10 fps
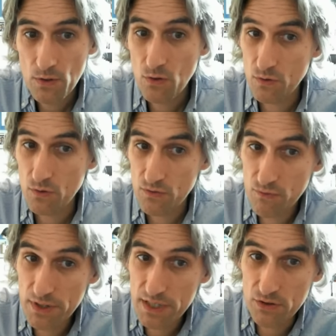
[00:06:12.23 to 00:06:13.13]
or on a
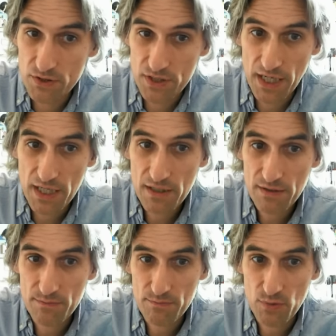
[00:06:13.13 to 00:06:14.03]
really good day
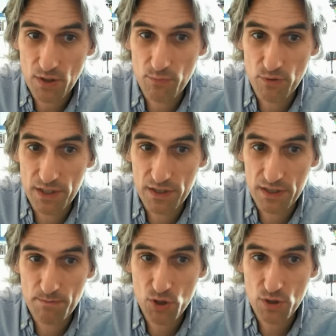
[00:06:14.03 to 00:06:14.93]
by bringing this
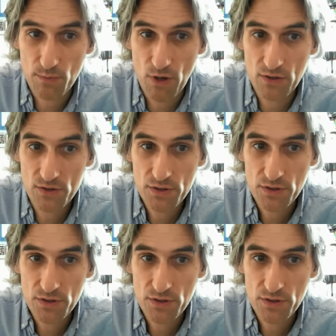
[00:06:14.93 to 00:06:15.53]
bishop round